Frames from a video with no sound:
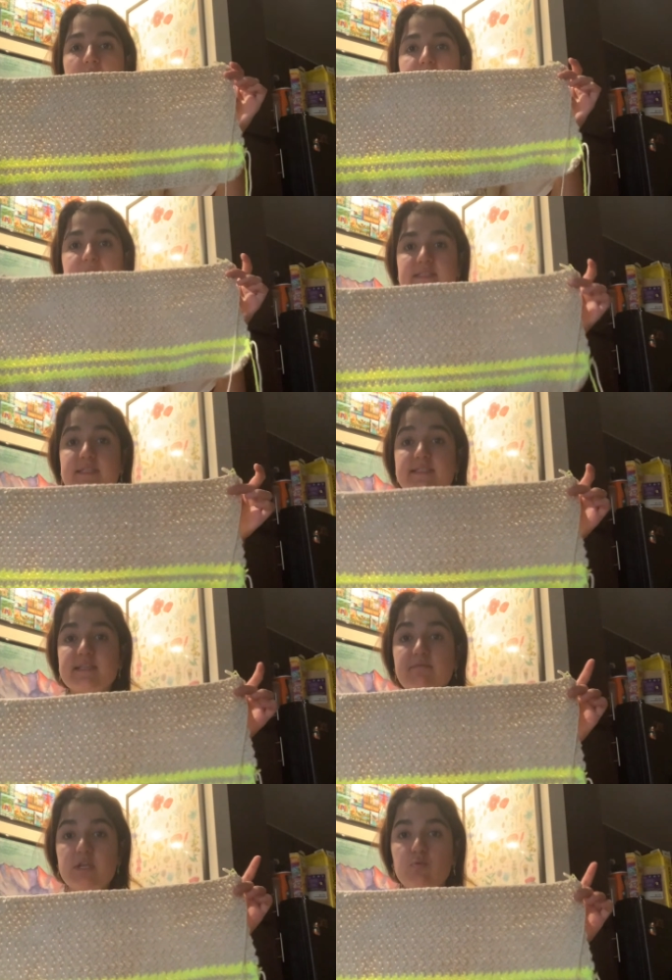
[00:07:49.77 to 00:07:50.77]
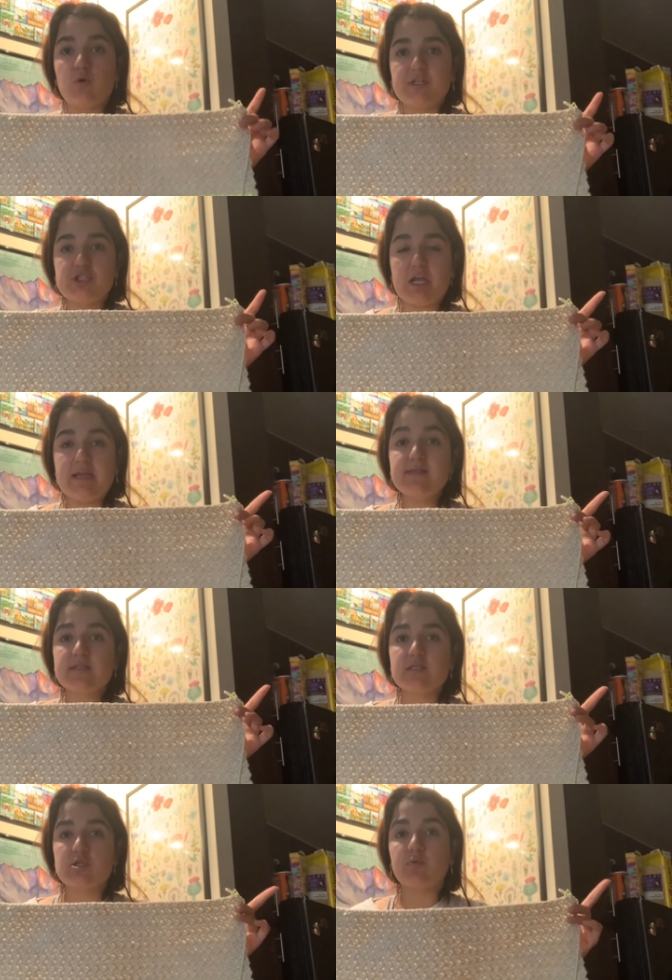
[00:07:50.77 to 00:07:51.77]
this is 71
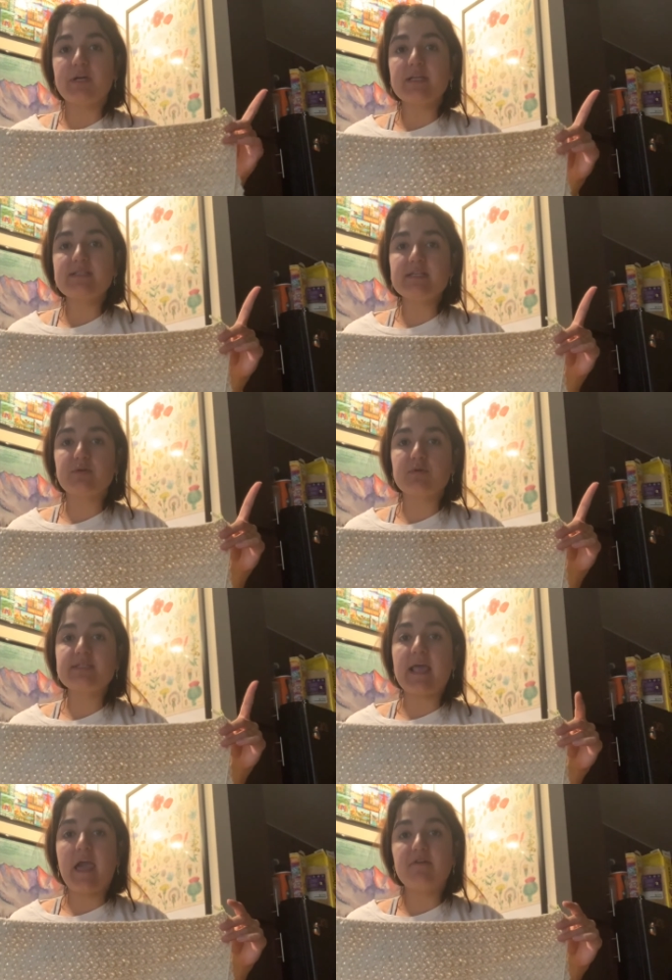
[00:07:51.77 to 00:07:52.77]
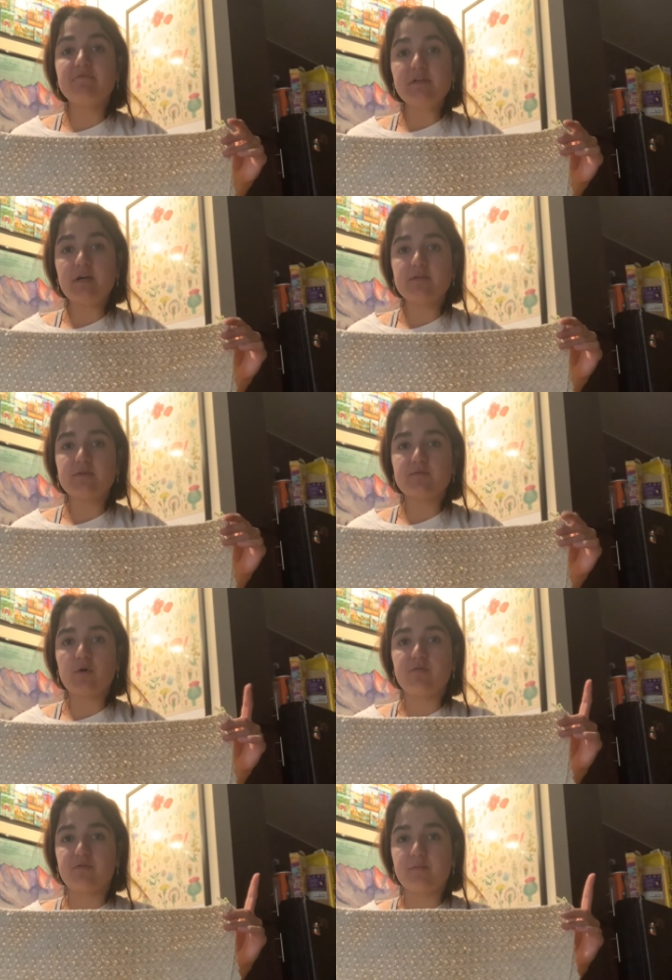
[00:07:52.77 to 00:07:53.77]
chains. So we're gonna decrease every other
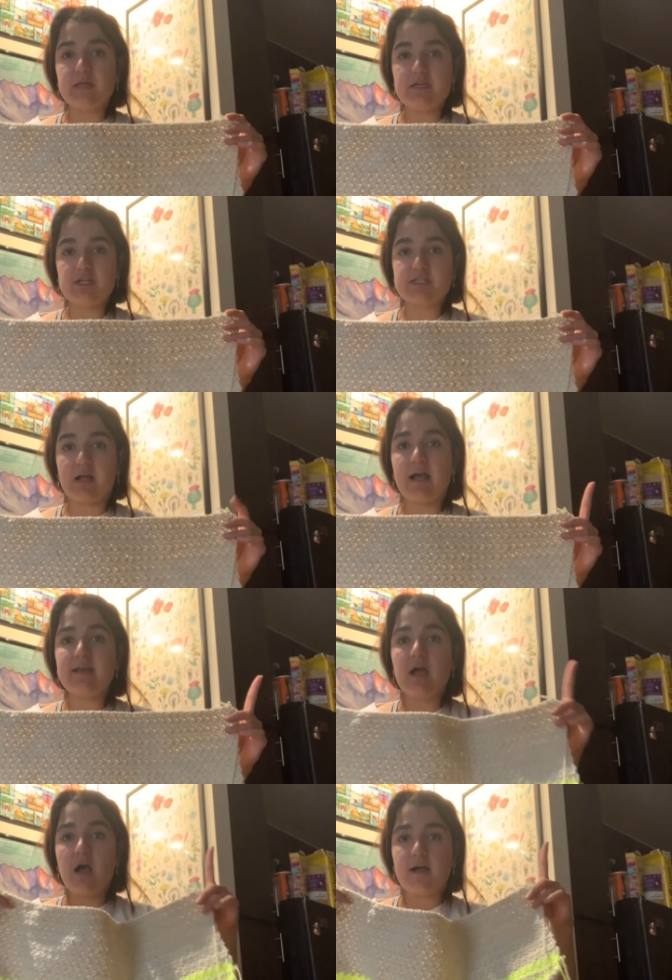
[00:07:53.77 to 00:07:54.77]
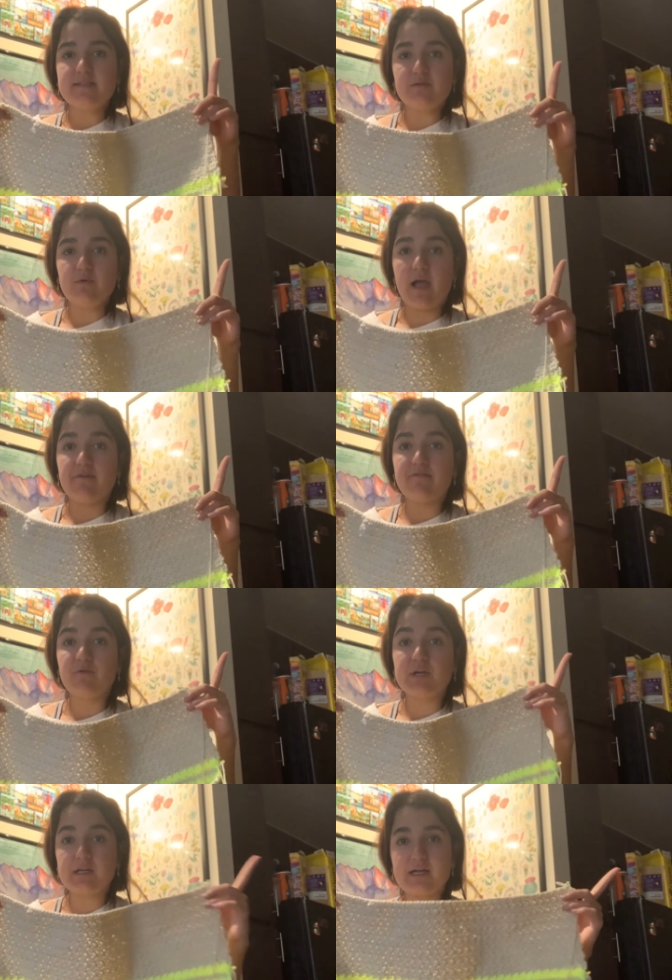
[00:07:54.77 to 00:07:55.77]
row from each side until we have
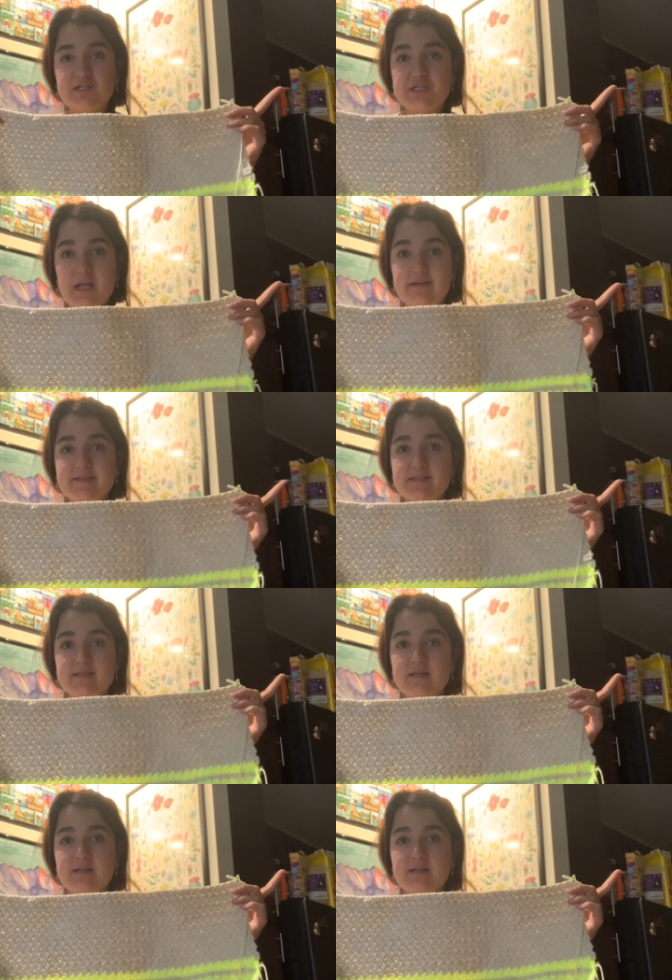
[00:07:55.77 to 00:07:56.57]
49 chains